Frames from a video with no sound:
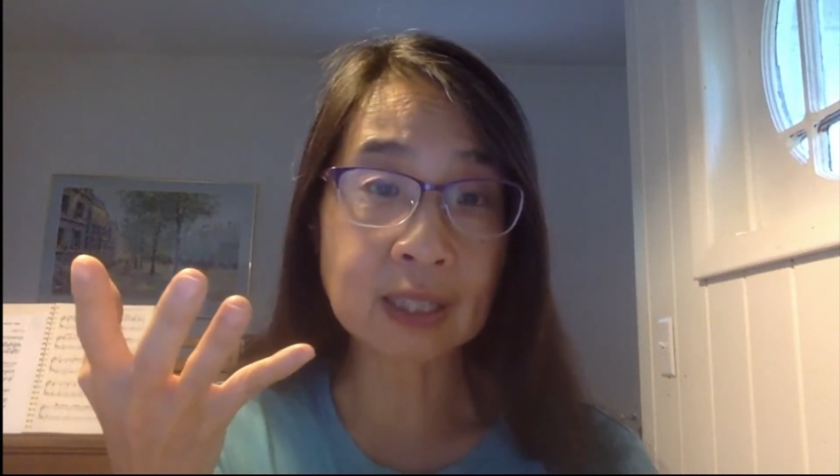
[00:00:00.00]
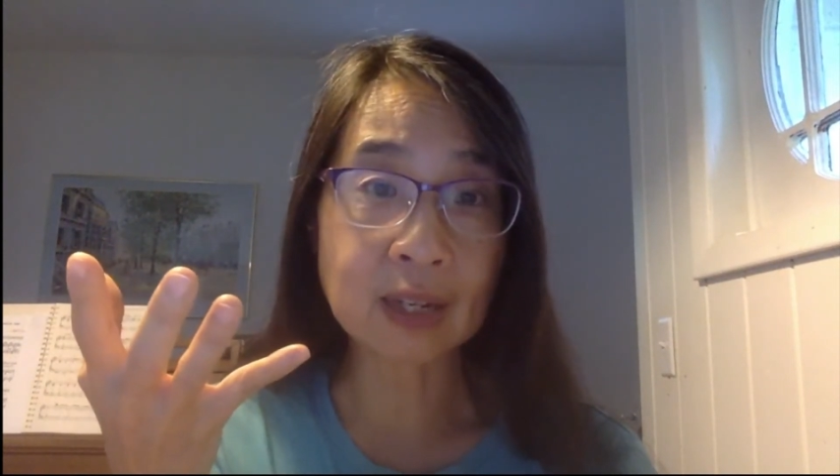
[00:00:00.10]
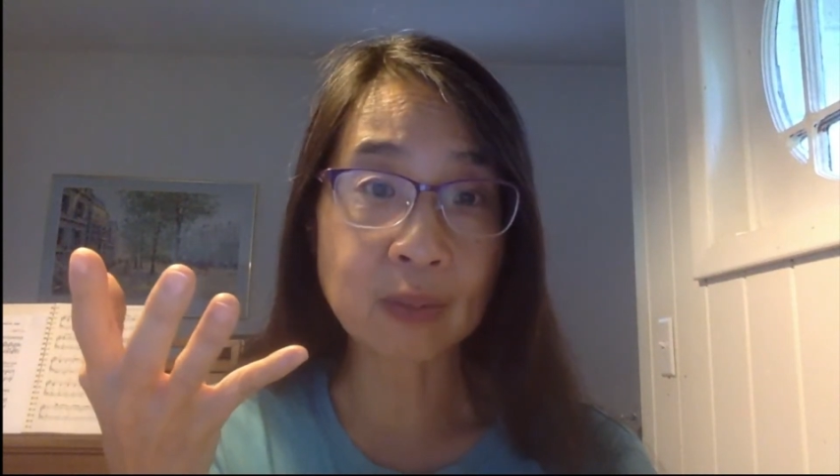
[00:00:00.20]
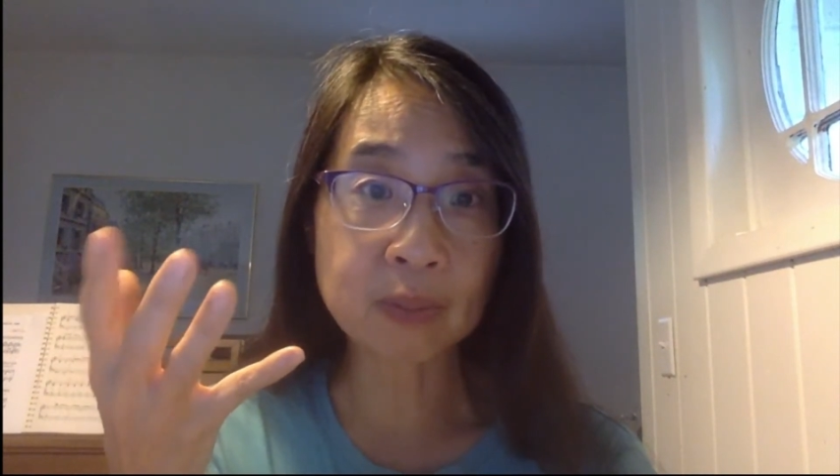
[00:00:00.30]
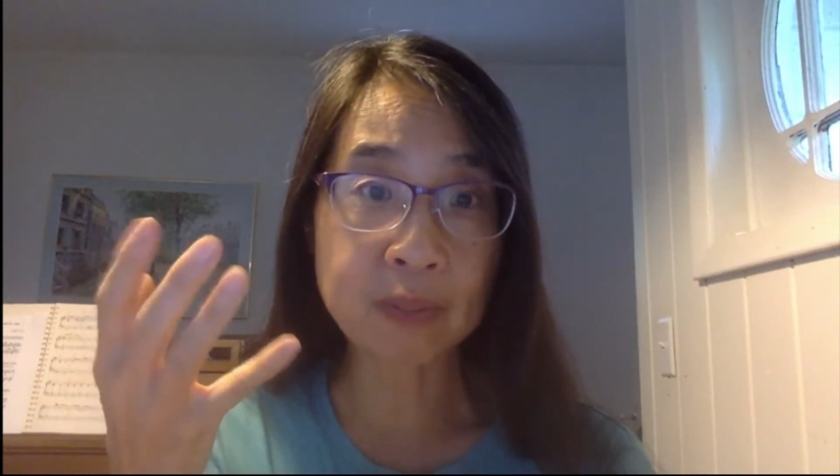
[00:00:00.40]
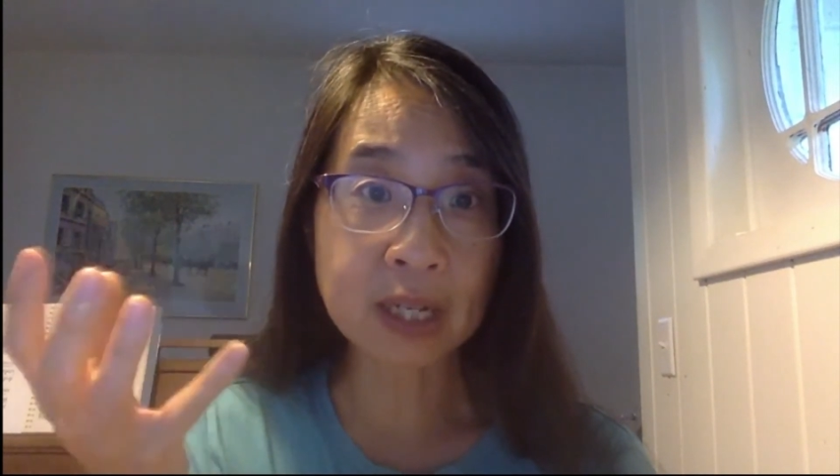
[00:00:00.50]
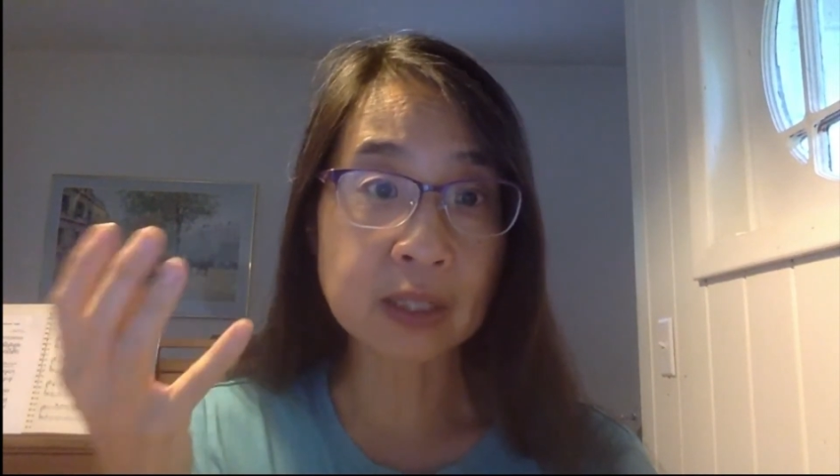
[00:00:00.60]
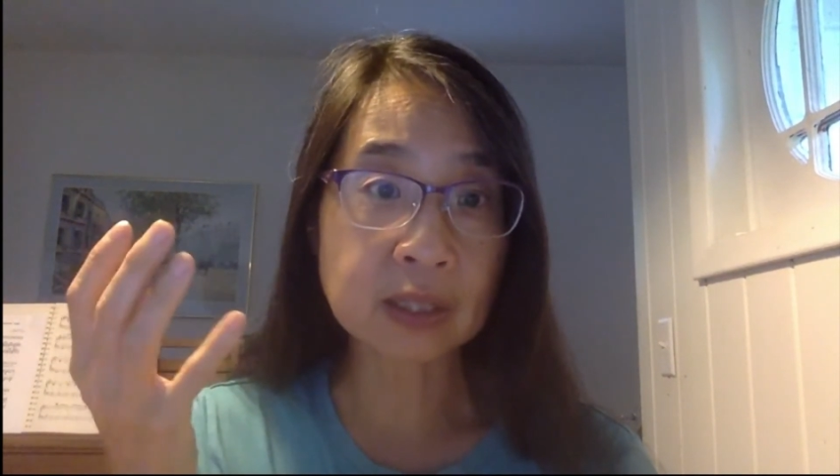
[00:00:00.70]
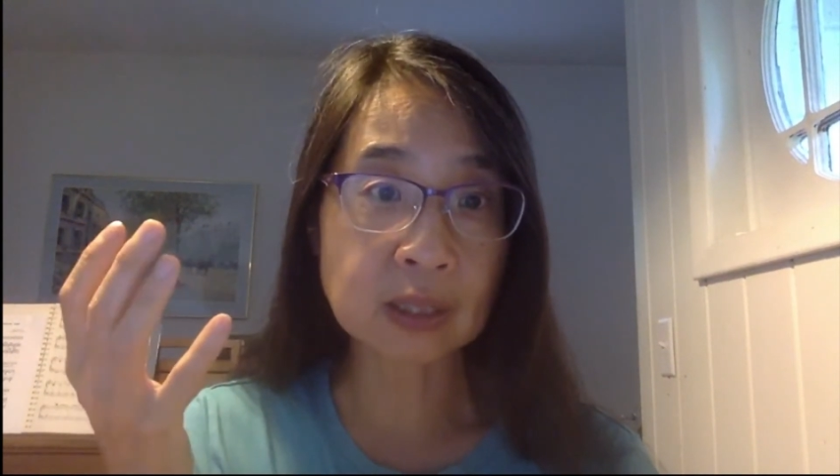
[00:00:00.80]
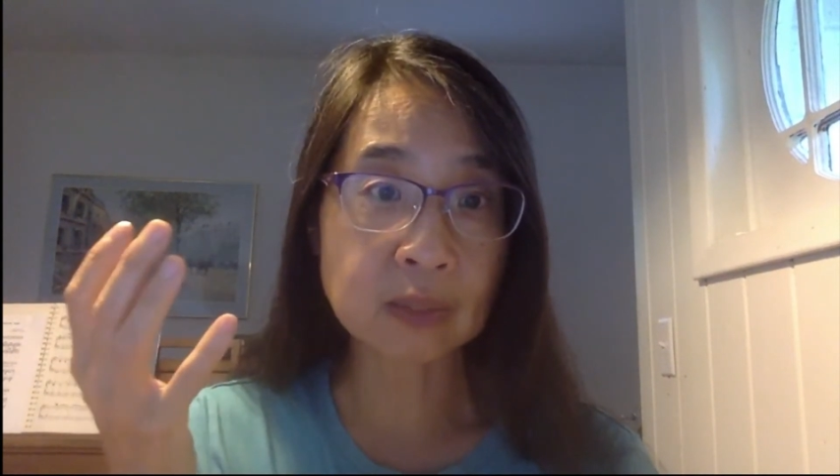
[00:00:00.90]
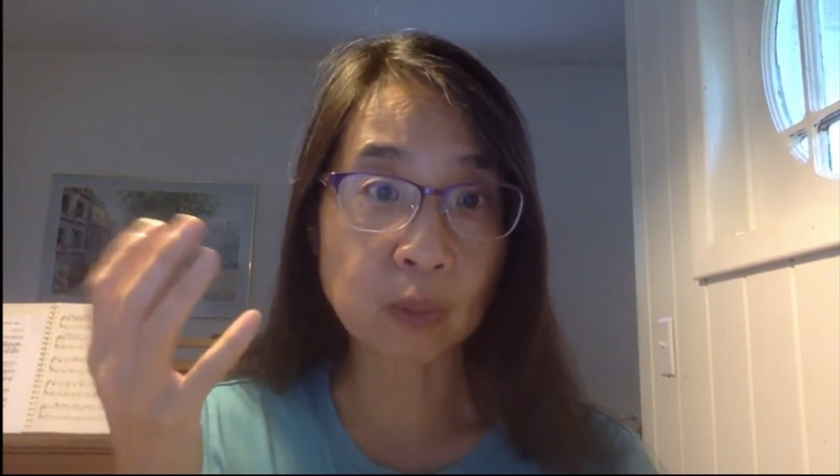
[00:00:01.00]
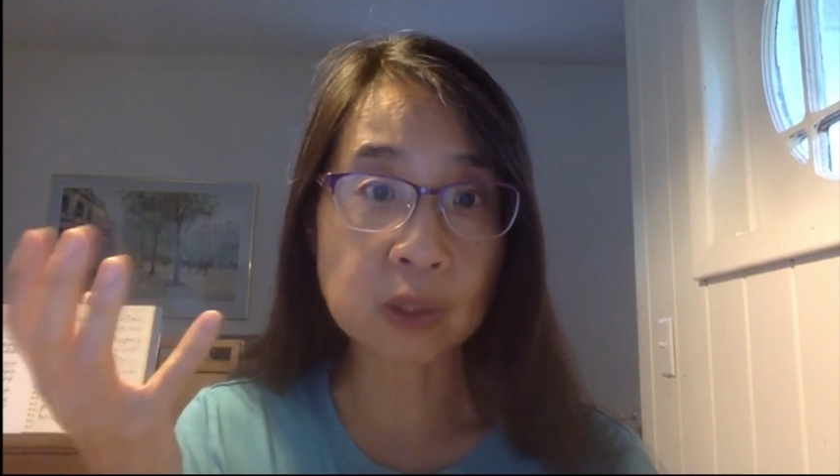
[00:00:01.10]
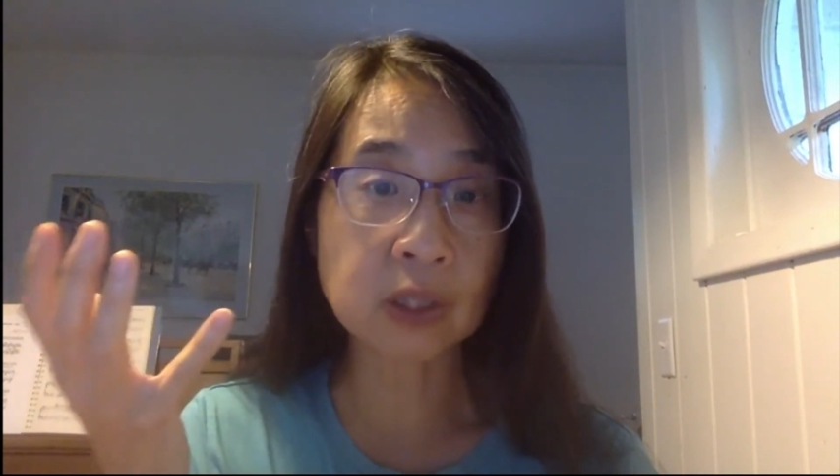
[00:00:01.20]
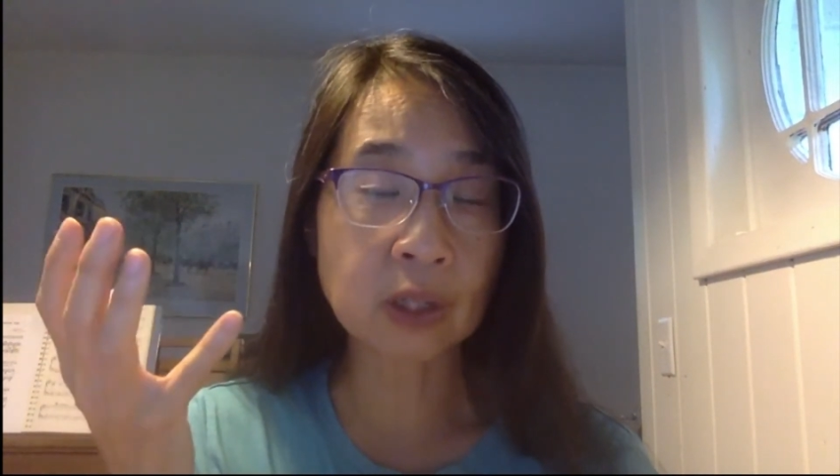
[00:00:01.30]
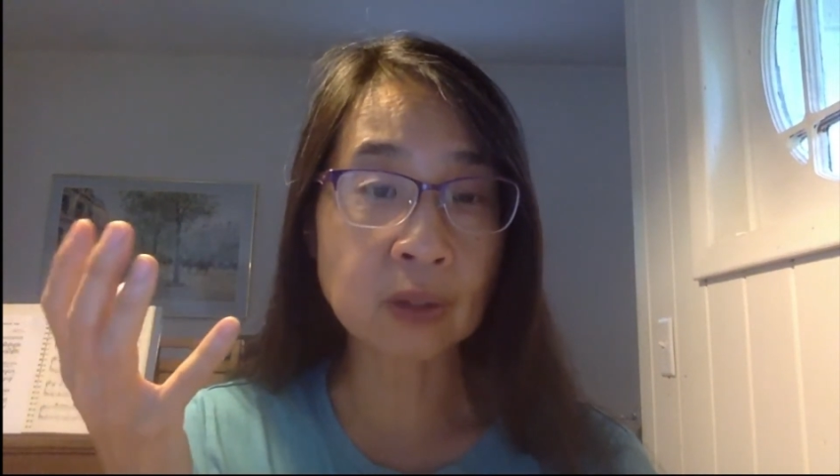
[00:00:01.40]
that would make us more
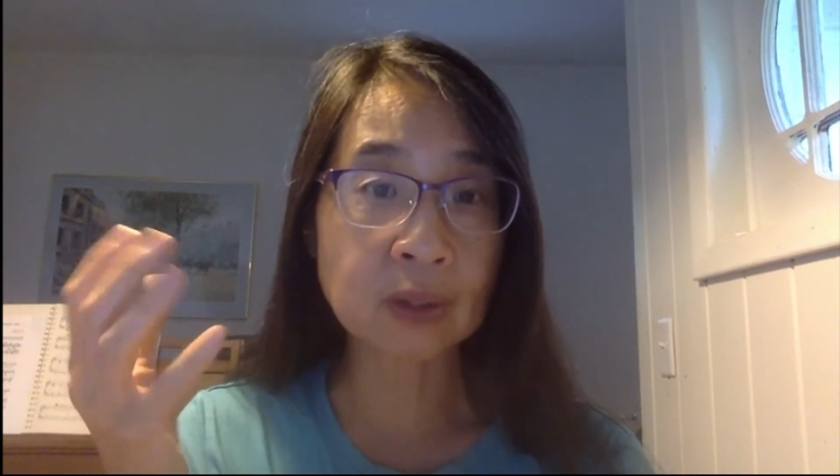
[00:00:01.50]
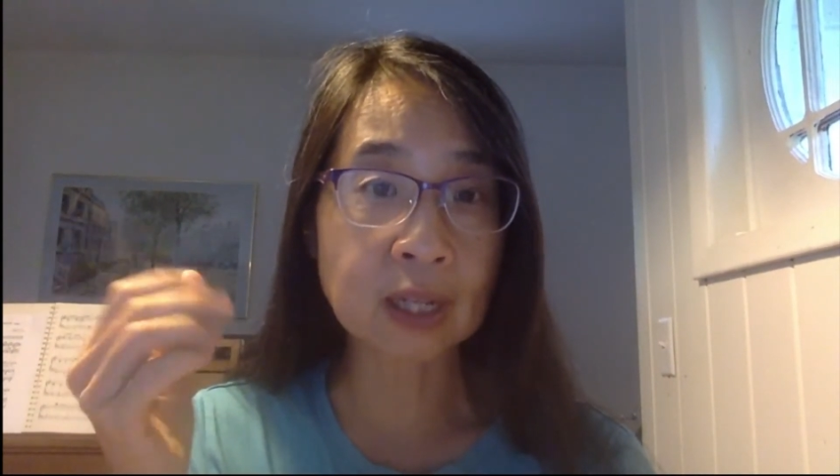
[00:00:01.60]
secure?